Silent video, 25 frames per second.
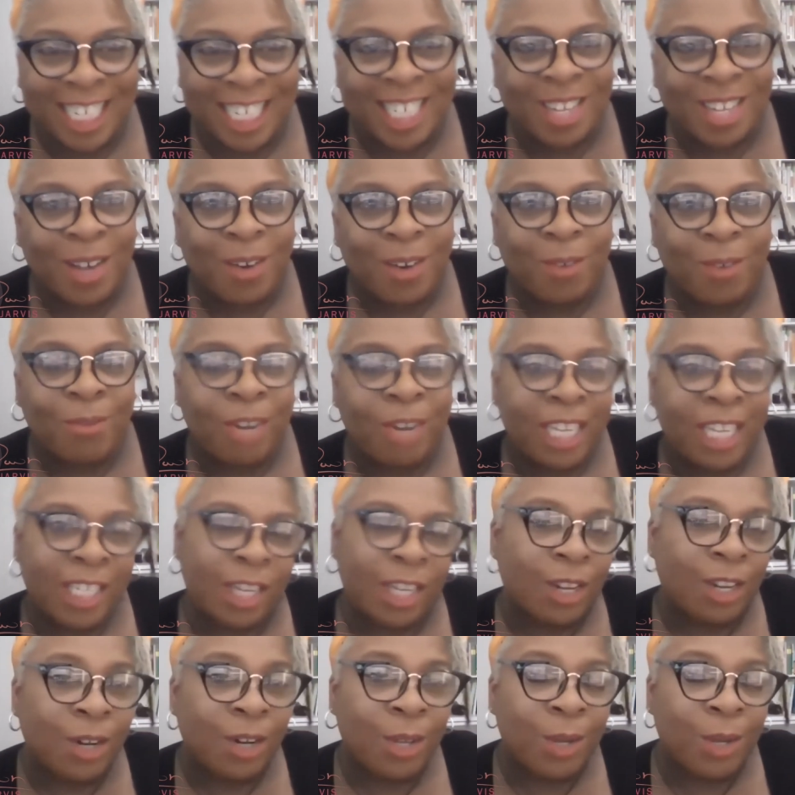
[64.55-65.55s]
are written
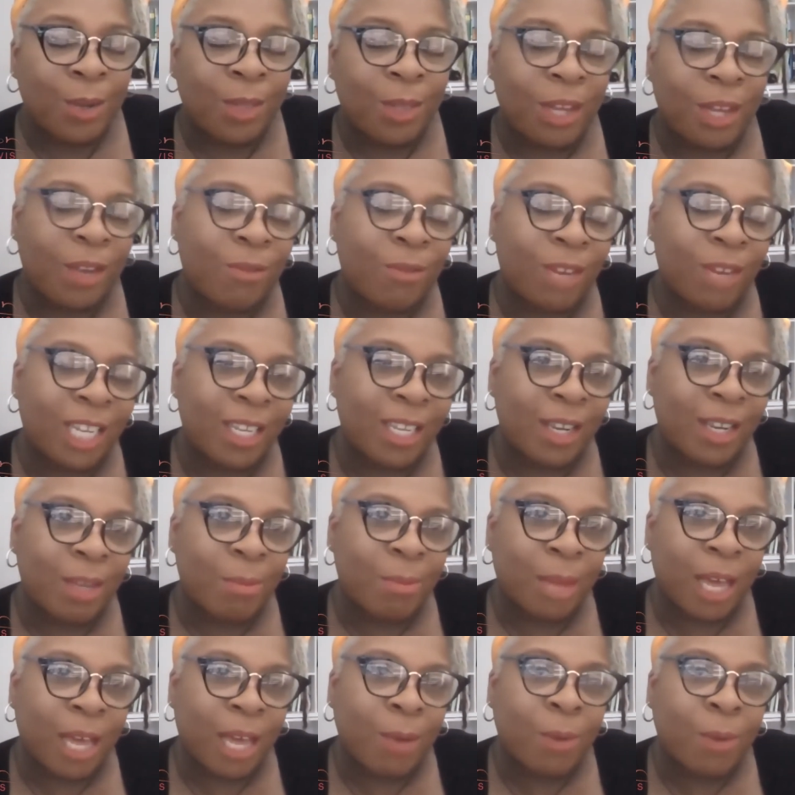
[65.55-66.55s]
and who they're written
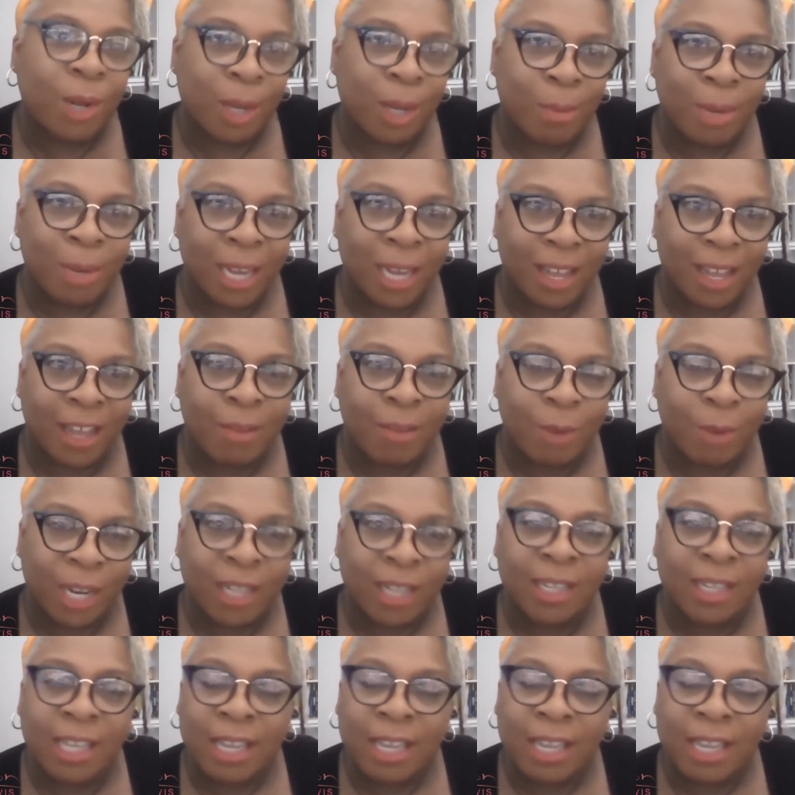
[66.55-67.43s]
about will